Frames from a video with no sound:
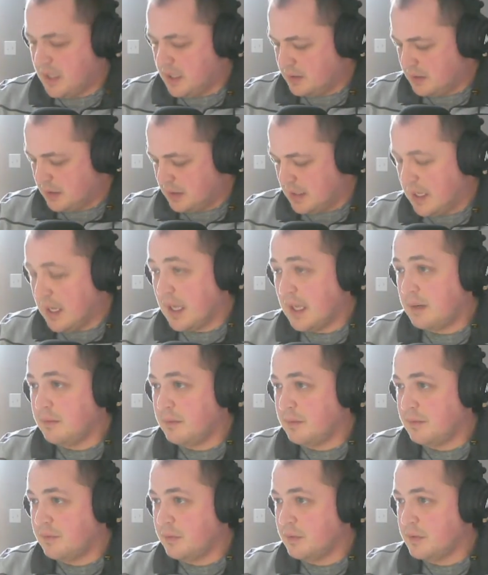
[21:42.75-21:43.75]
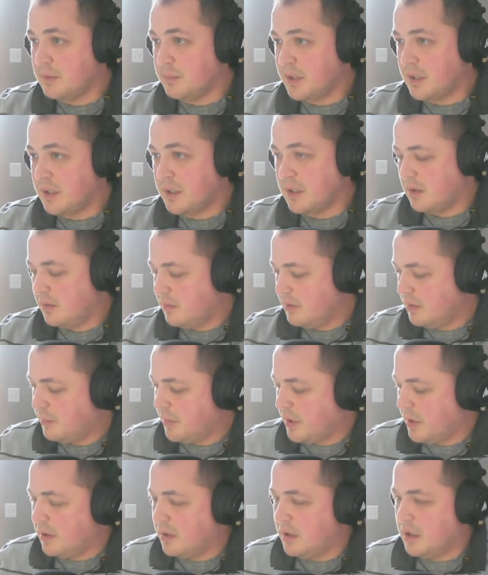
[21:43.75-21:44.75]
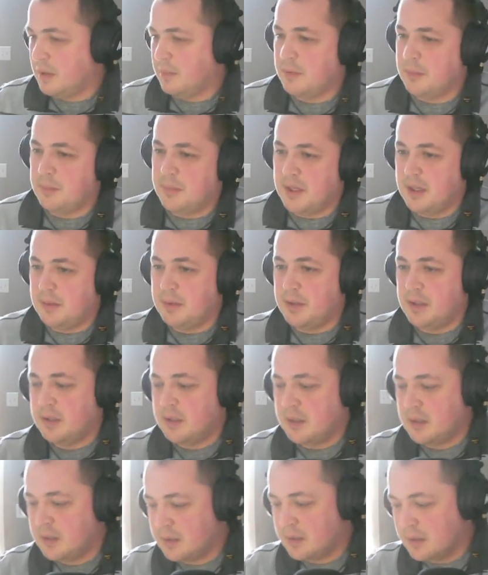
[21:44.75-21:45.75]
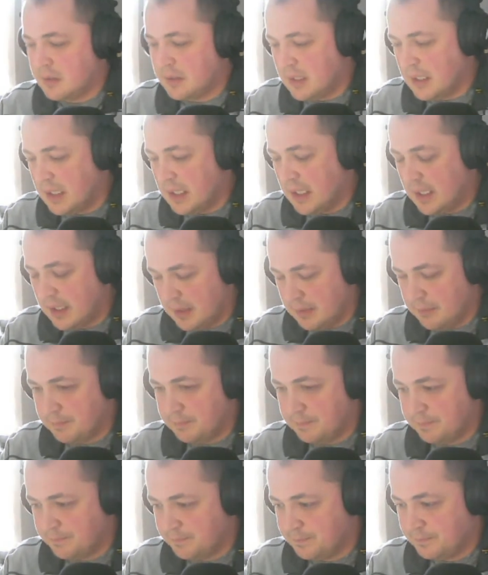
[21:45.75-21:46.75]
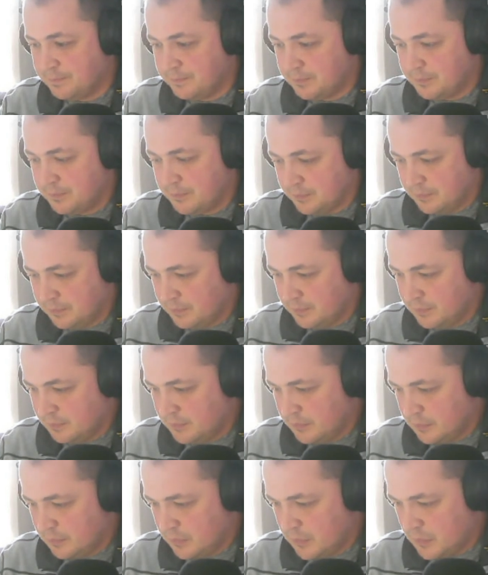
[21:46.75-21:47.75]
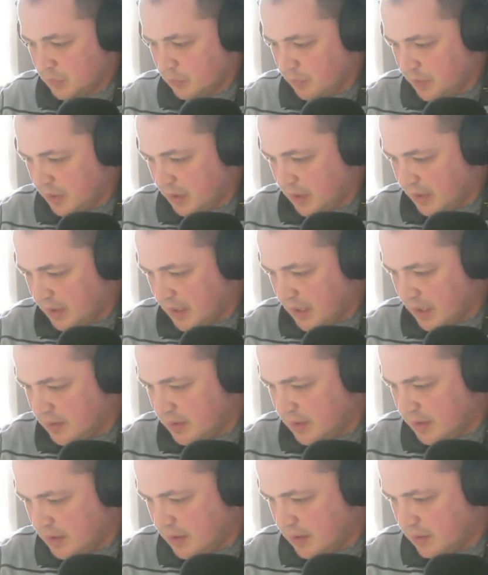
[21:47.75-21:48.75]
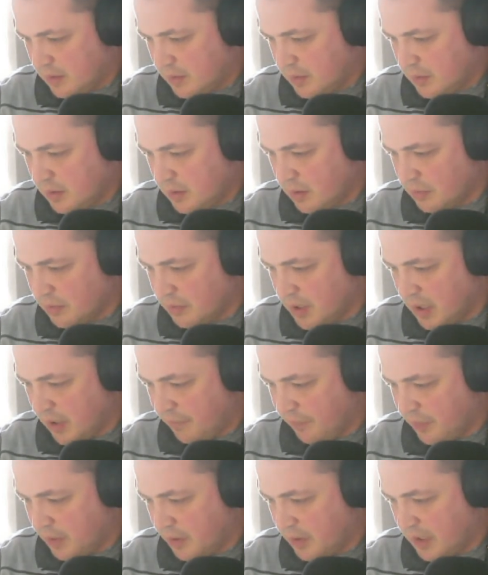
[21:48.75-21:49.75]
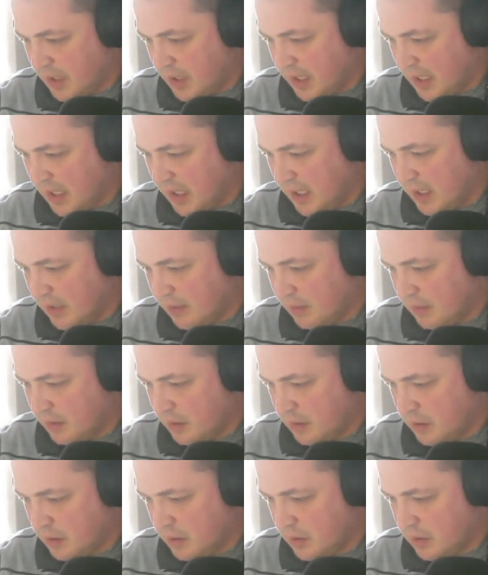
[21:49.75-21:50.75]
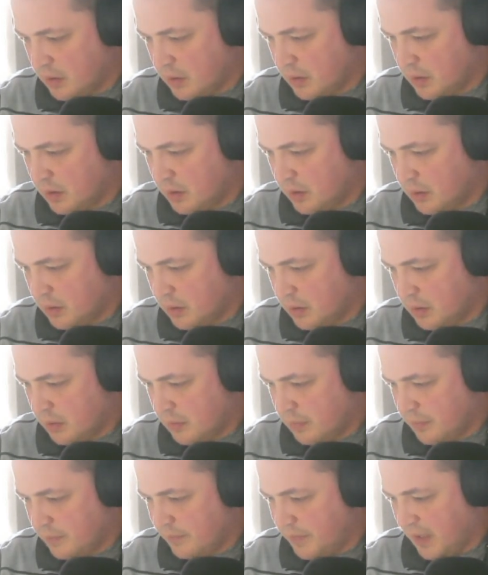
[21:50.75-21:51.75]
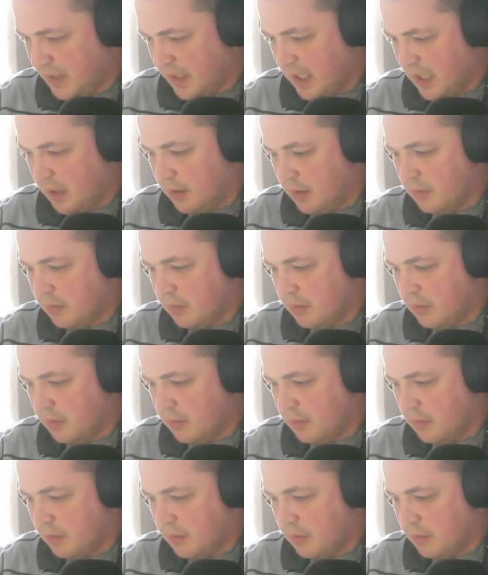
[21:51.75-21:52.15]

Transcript: on that. If it was a better number, maybe. Who are the other guys here? Oh, Scheffler and Finau.